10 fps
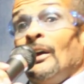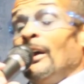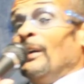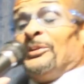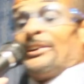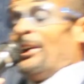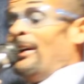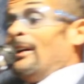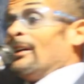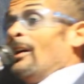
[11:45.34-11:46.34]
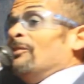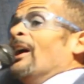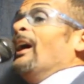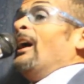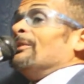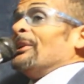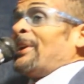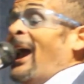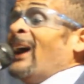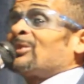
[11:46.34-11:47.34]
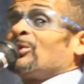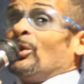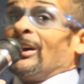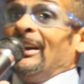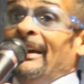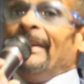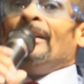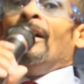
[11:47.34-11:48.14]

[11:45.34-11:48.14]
If the king of the, the castle, the leader